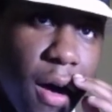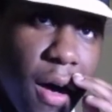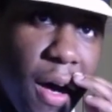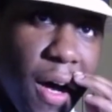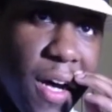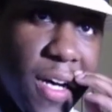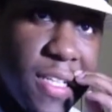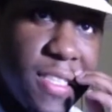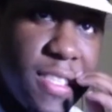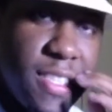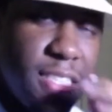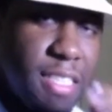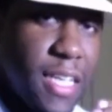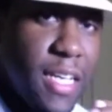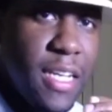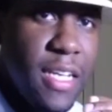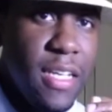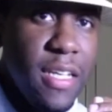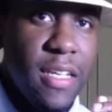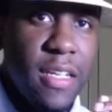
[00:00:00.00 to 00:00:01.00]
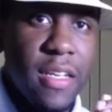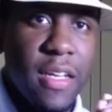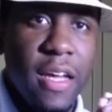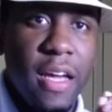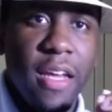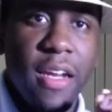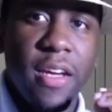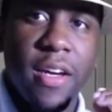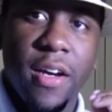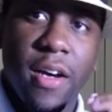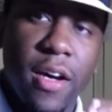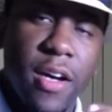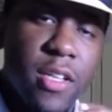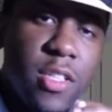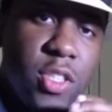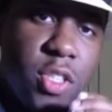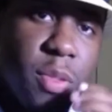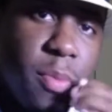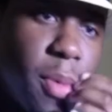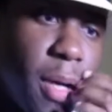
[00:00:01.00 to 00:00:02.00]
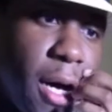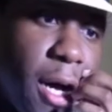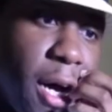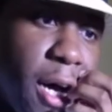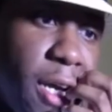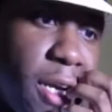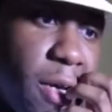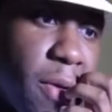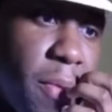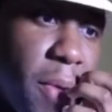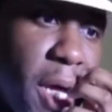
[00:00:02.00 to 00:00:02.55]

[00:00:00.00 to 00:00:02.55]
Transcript: a city and a country behind him.